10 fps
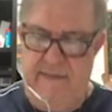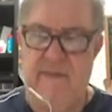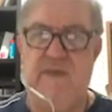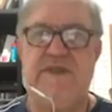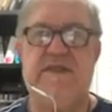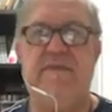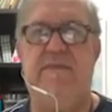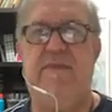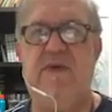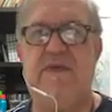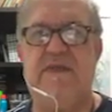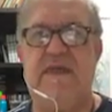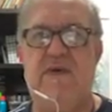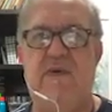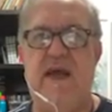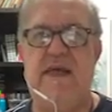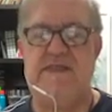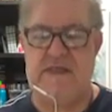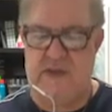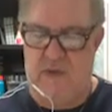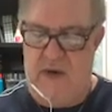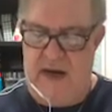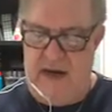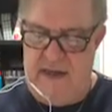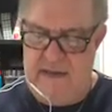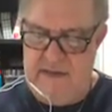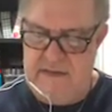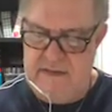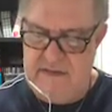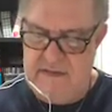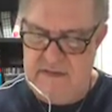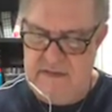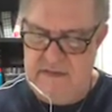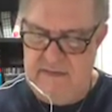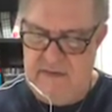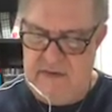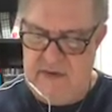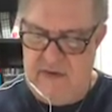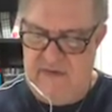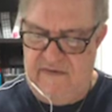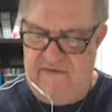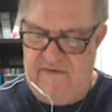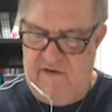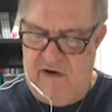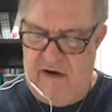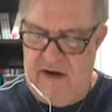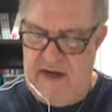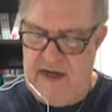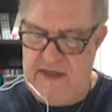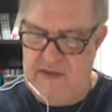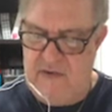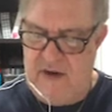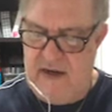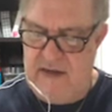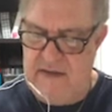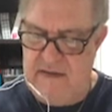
which is mu0 H square, mu0 over 4 H square.